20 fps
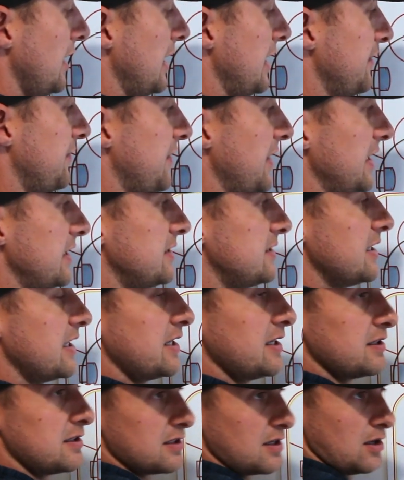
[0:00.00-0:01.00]
If they
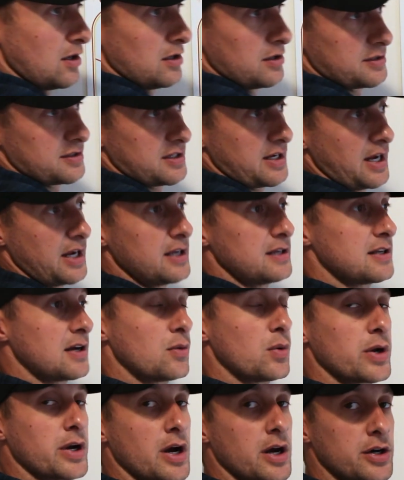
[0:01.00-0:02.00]
didn't all skate
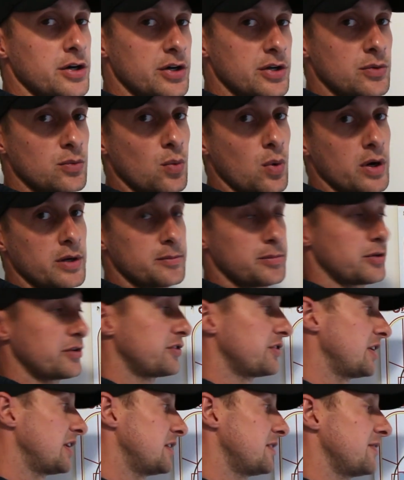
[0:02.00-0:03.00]
at
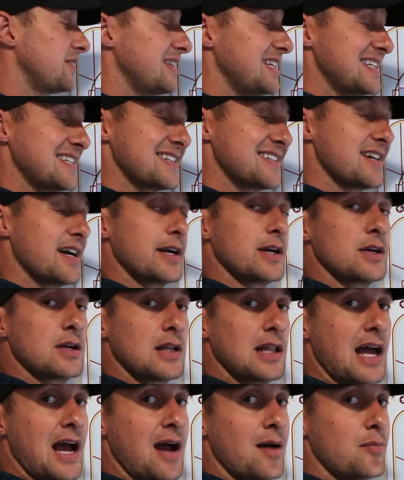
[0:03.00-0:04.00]
101% for the
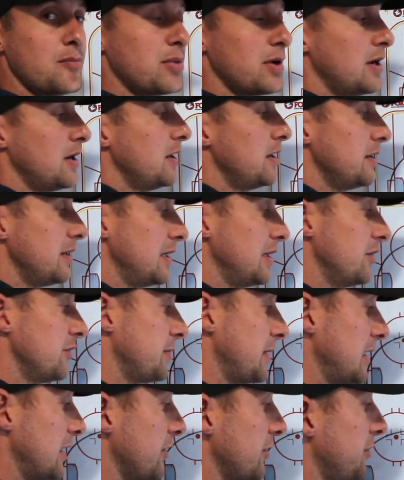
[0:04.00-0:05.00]
entire lap, then
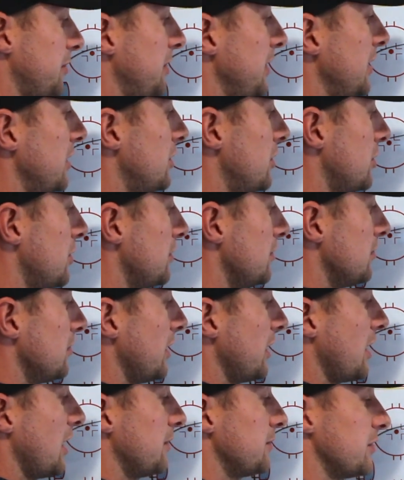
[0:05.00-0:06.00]
here's my little speech.
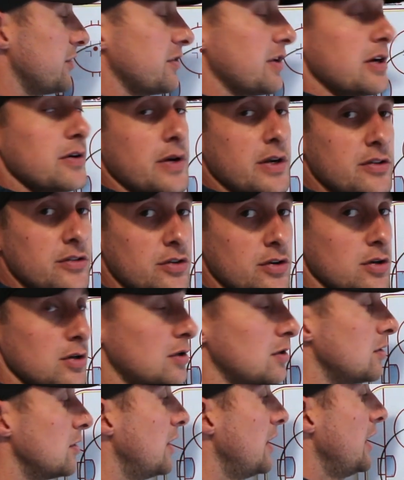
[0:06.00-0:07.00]
I come to center ice
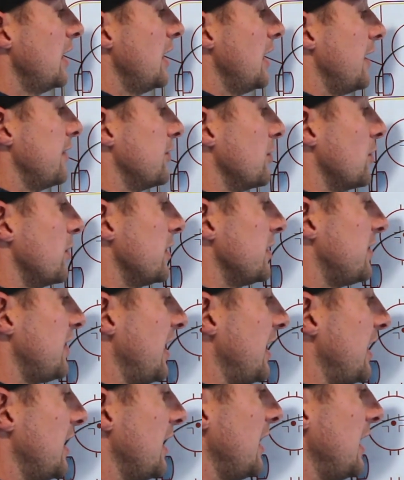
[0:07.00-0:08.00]
circle. Everyone
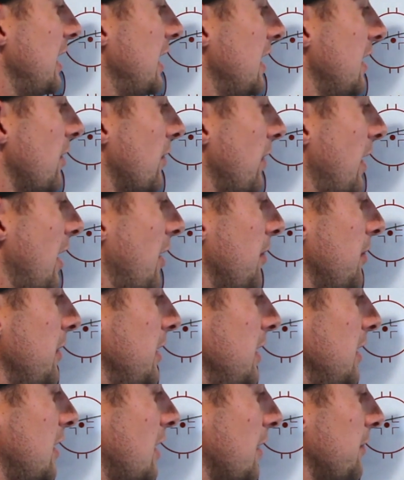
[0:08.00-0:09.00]
take a knee around
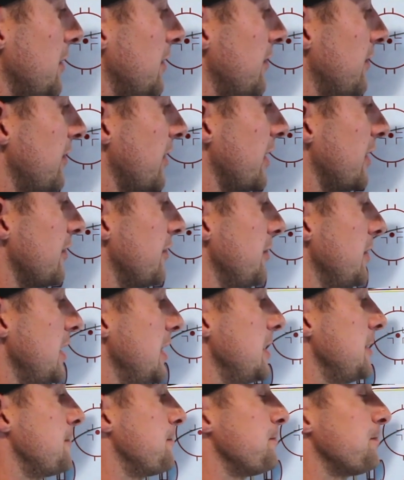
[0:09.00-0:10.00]
me, come in front of
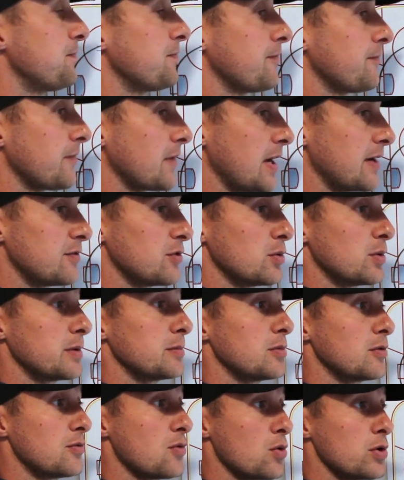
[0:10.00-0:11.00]
me.
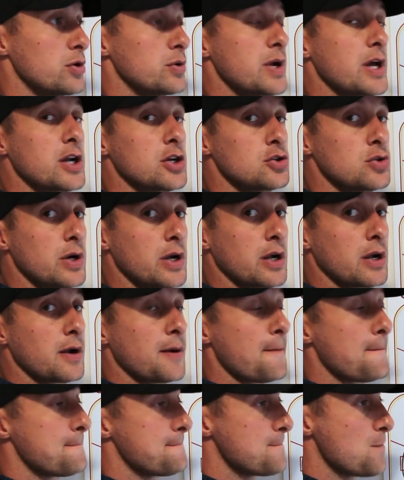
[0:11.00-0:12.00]
Everyone, before you get a
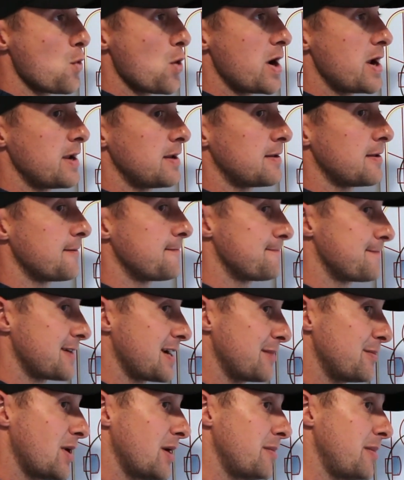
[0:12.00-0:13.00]
drink, wait,
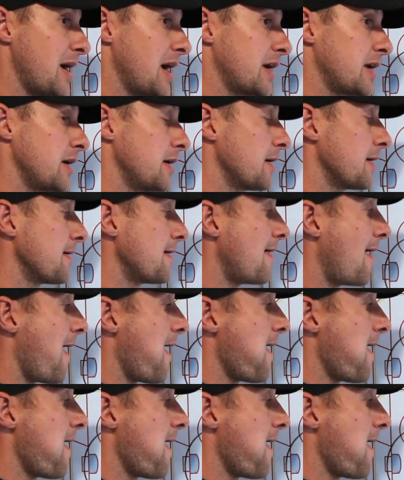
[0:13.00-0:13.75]
come on back here.